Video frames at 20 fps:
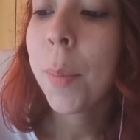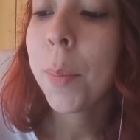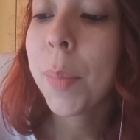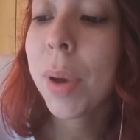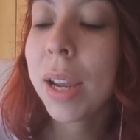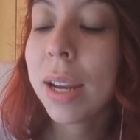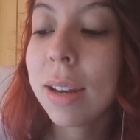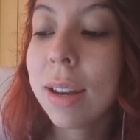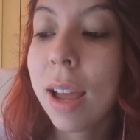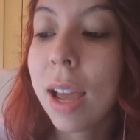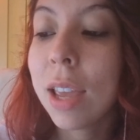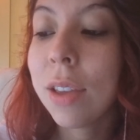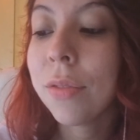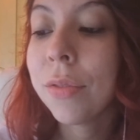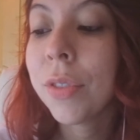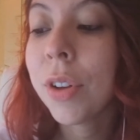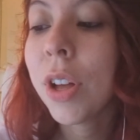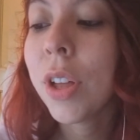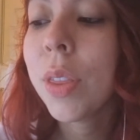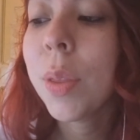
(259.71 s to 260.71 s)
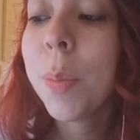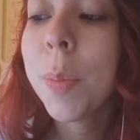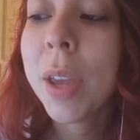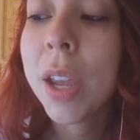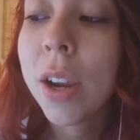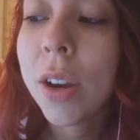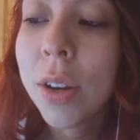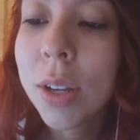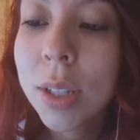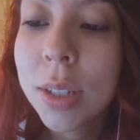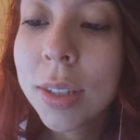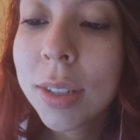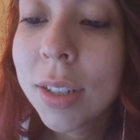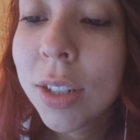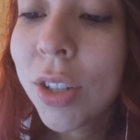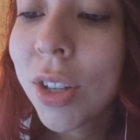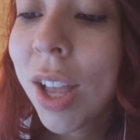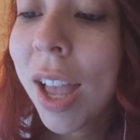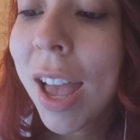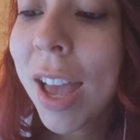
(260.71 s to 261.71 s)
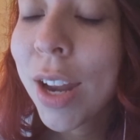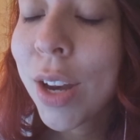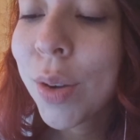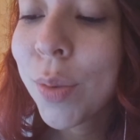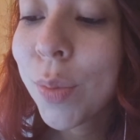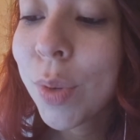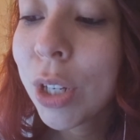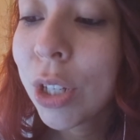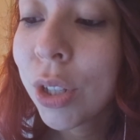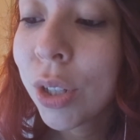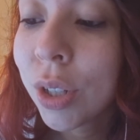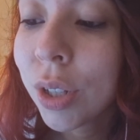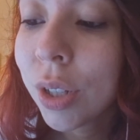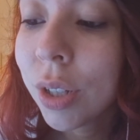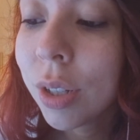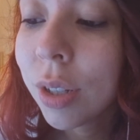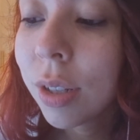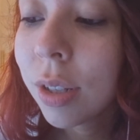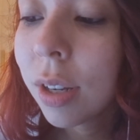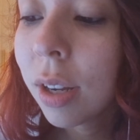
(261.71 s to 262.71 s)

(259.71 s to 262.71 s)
By nightfall, the parents still hadn't returned.